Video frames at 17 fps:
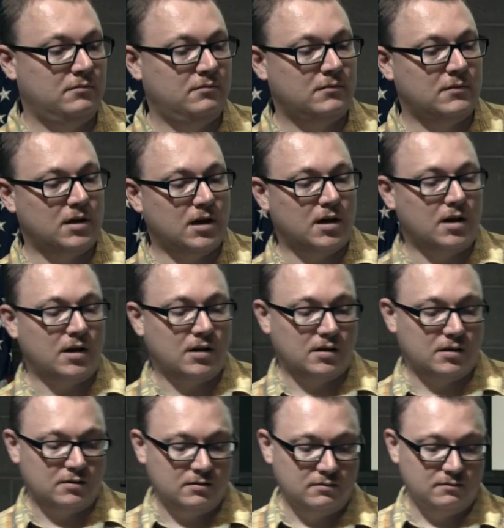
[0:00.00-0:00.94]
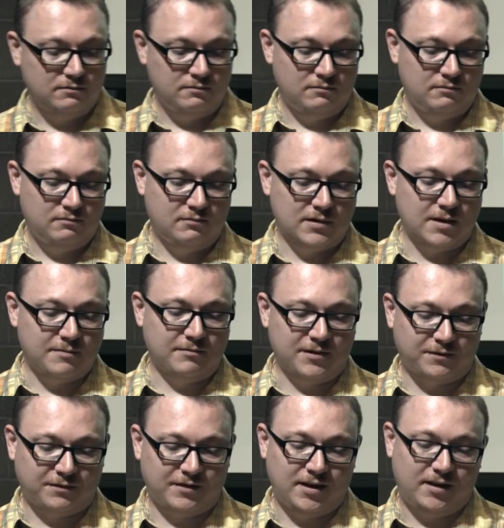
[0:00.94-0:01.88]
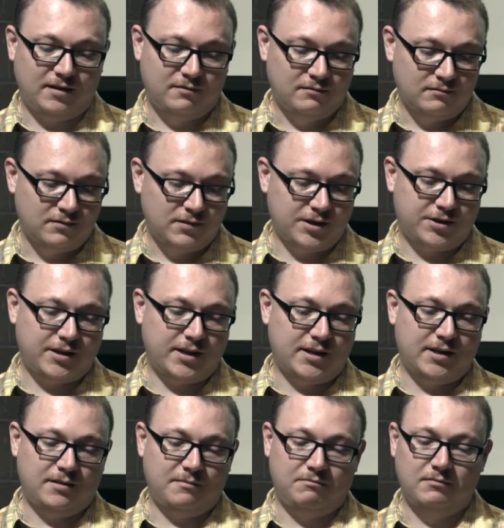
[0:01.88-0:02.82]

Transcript: Uh, yep, it's free. Get your GitHub.